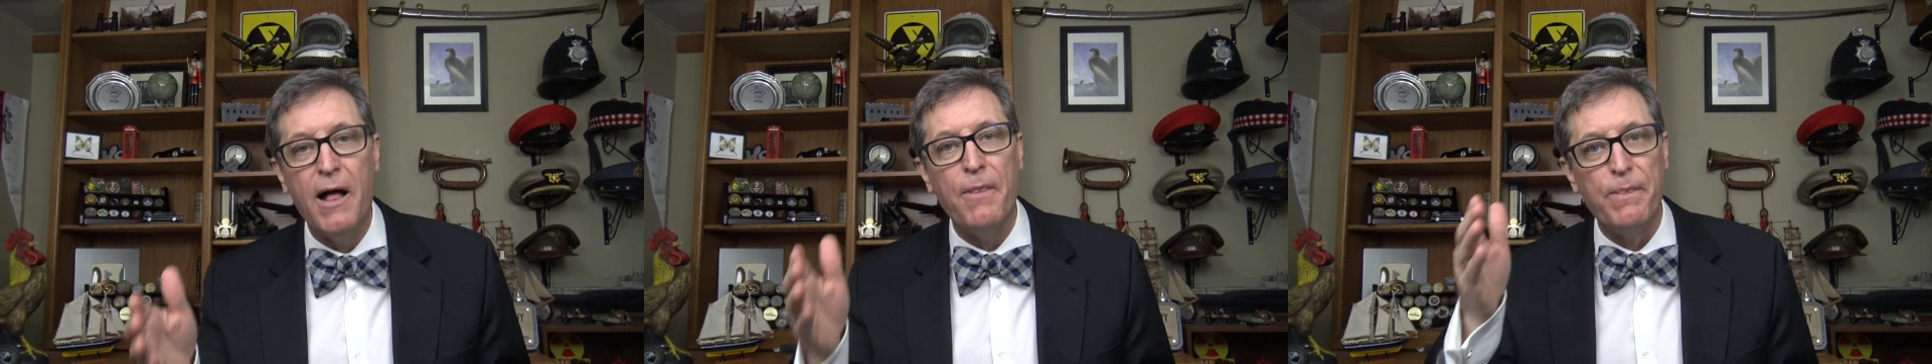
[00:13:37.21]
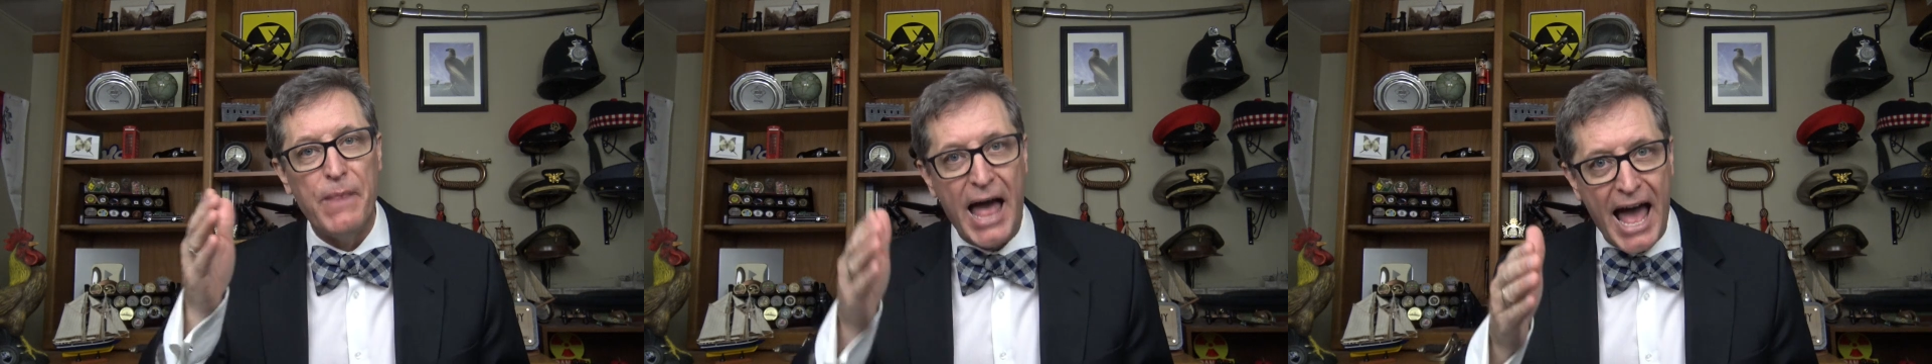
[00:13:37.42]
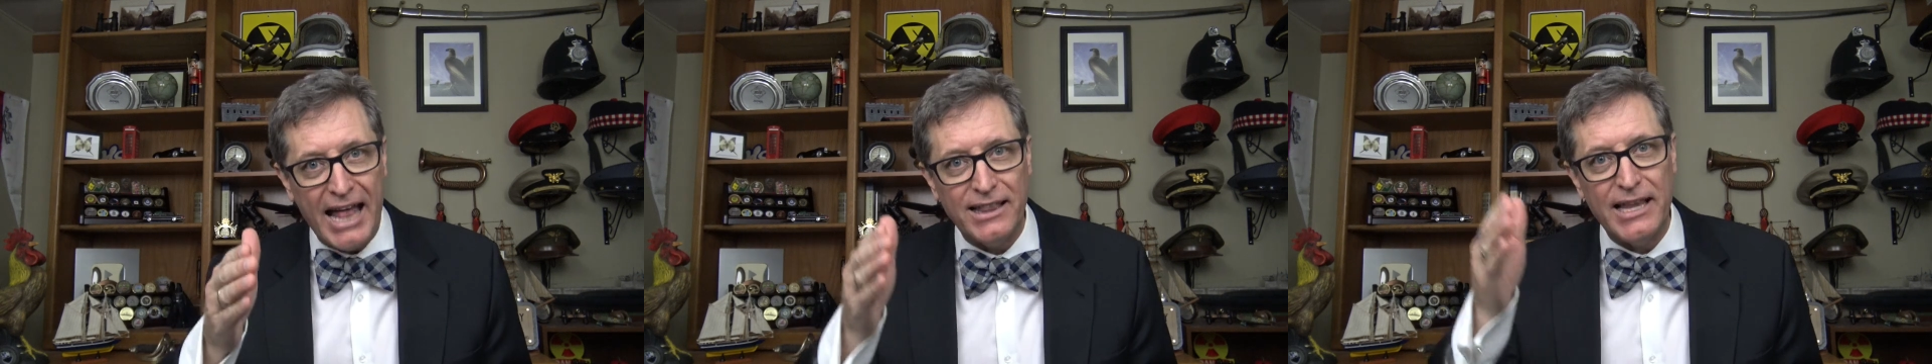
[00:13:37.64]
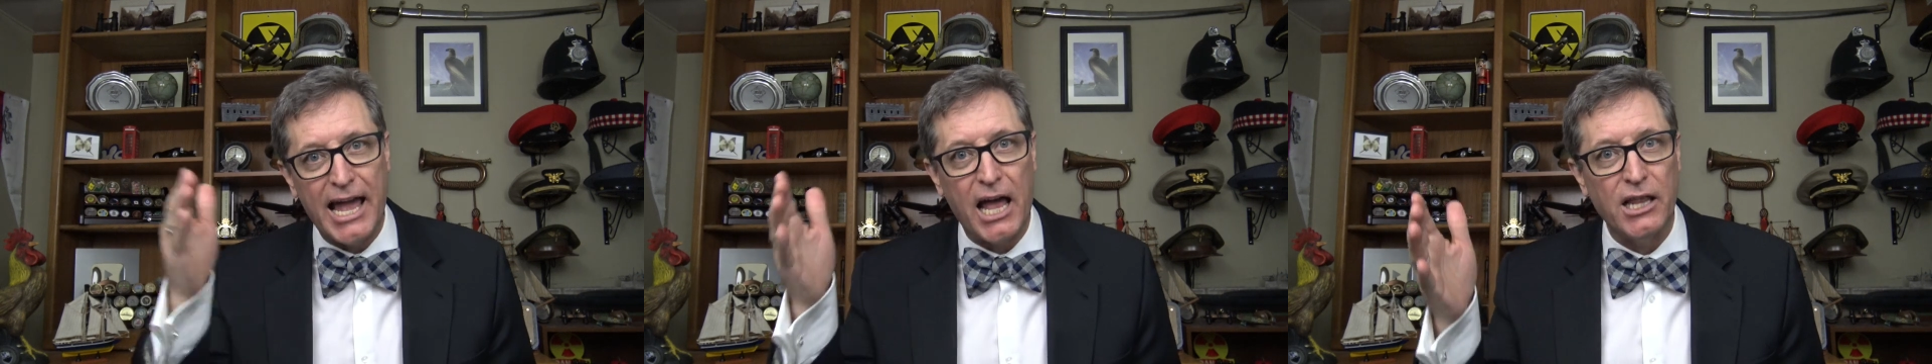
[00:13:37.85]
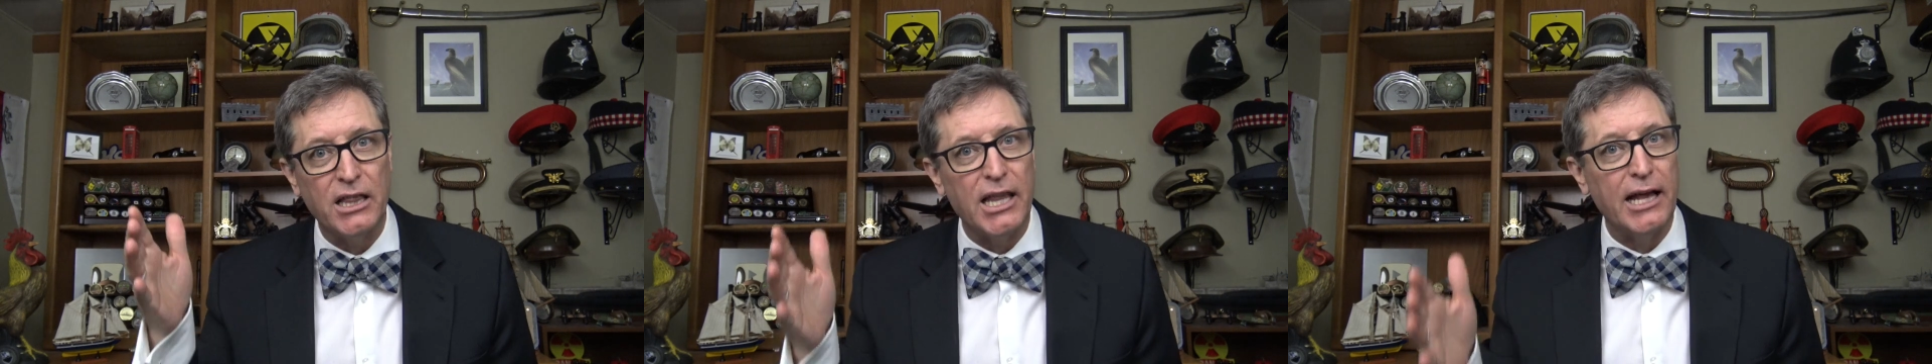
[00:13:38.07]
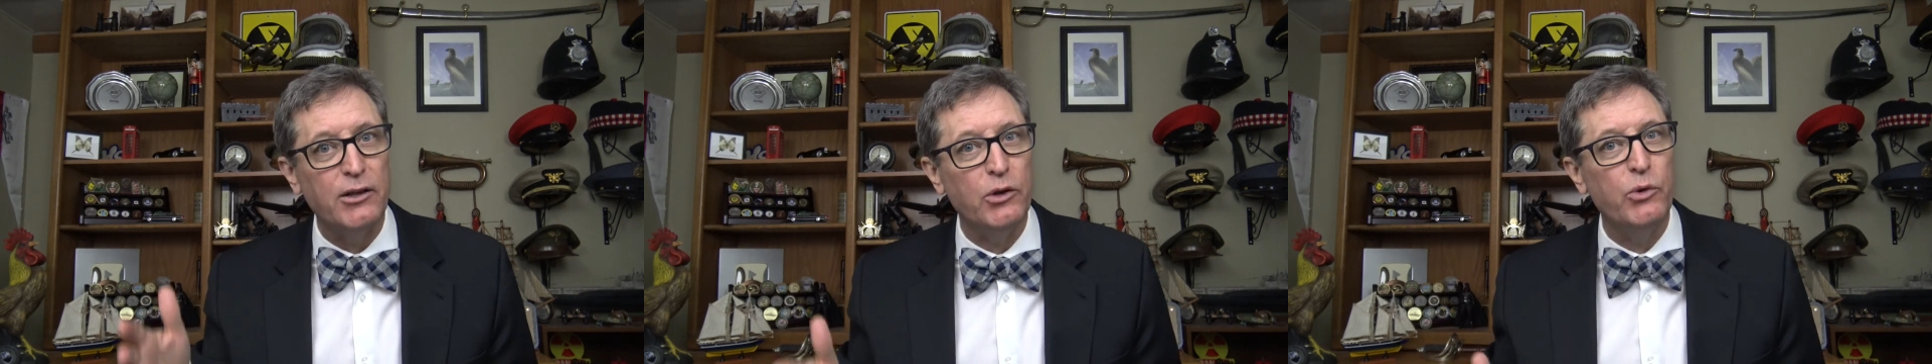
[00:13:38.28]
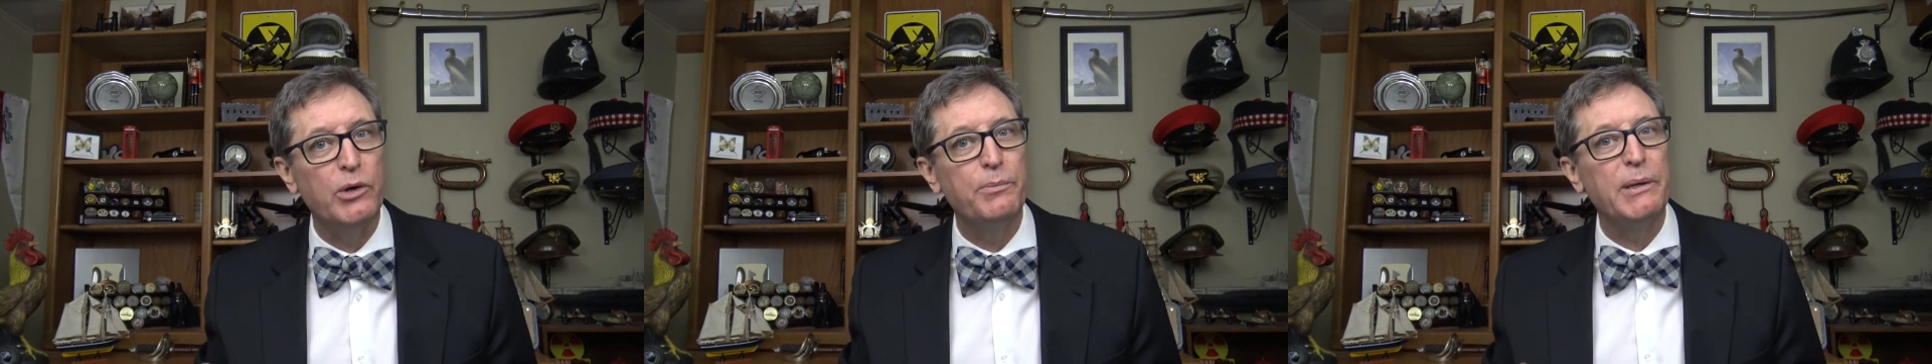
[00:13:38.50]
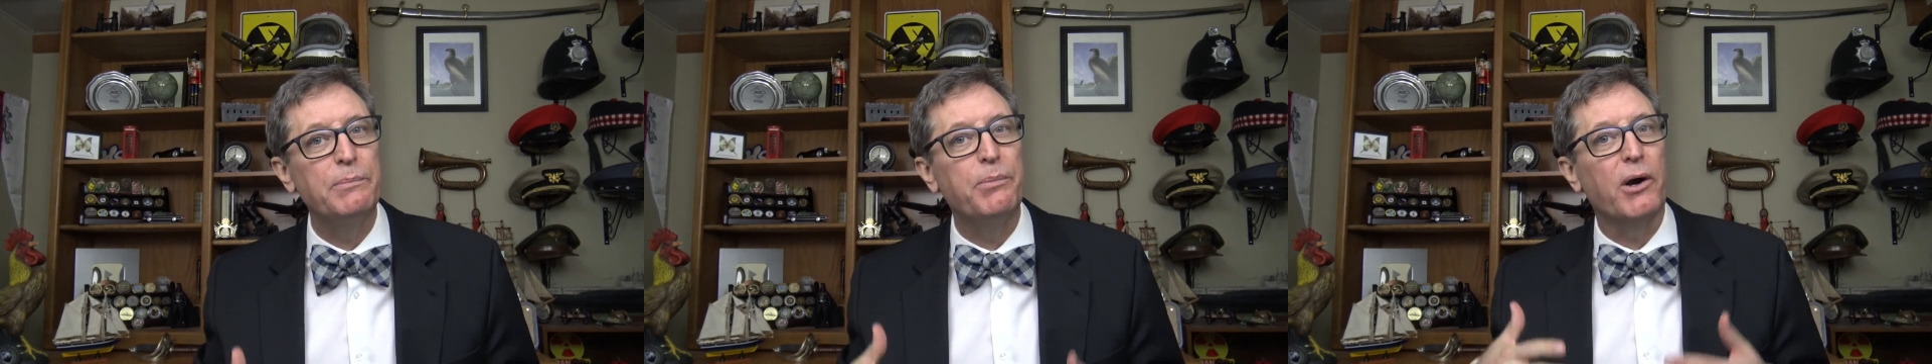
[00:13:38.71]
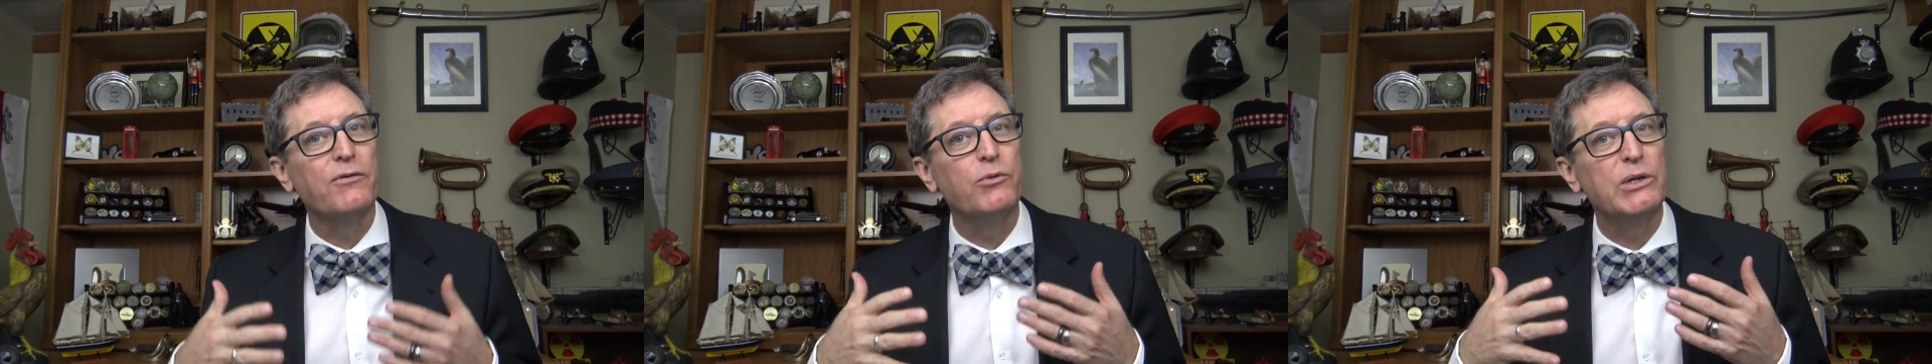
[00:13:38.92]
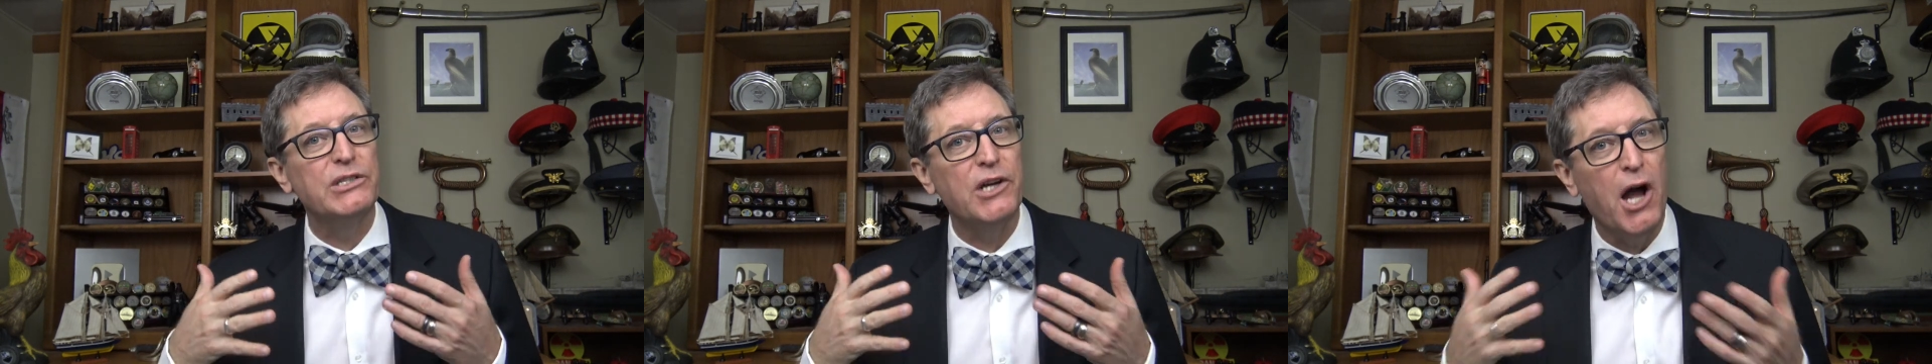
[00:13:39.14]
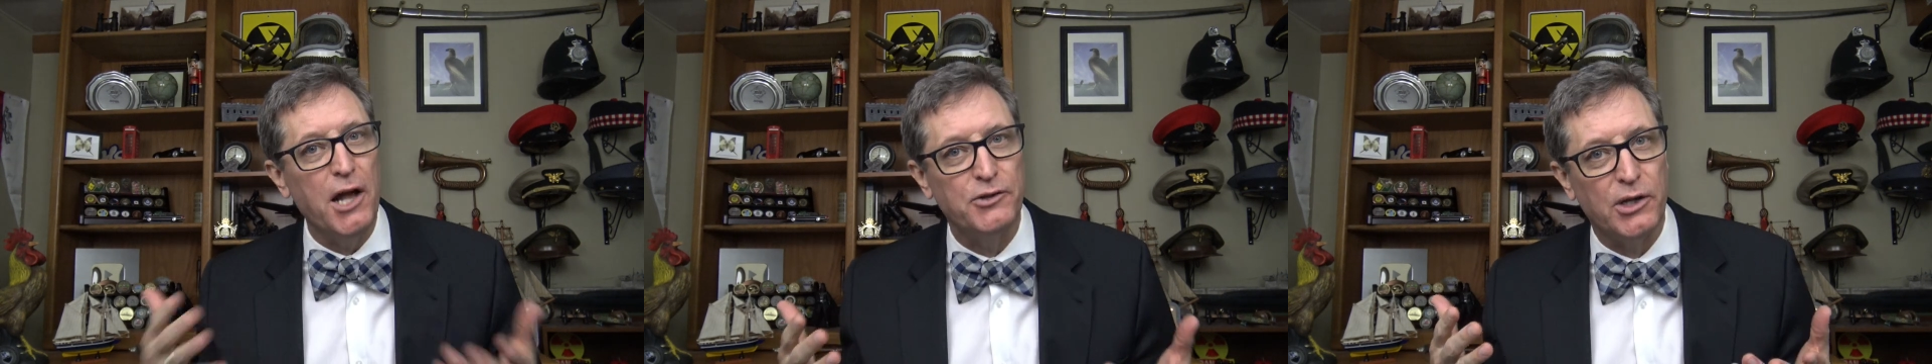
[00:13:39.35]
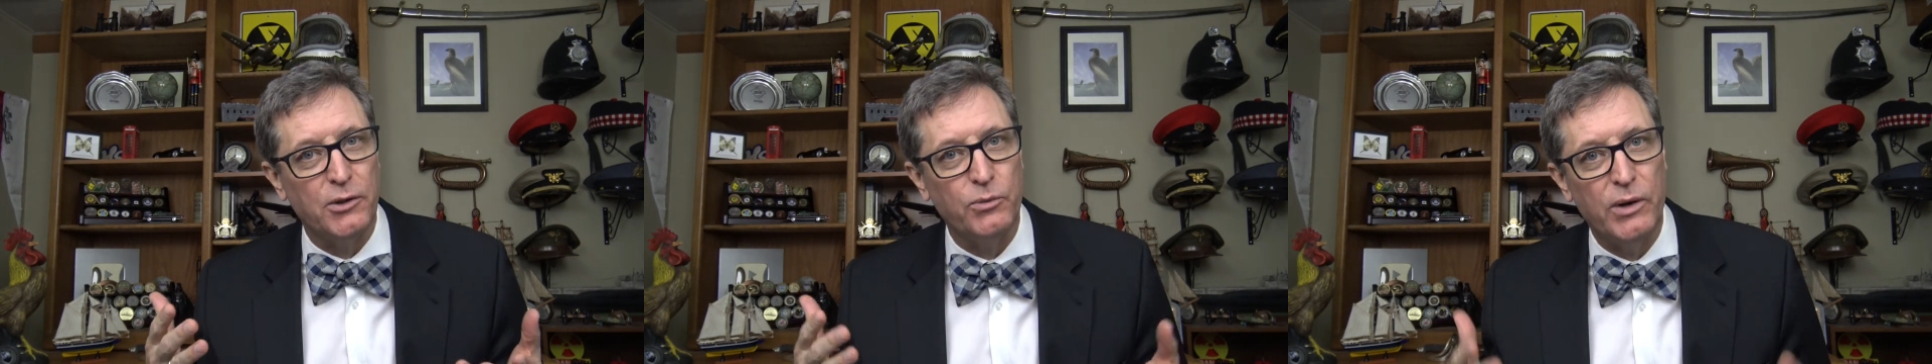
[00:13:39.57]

that land likely would have been part of Wisconsin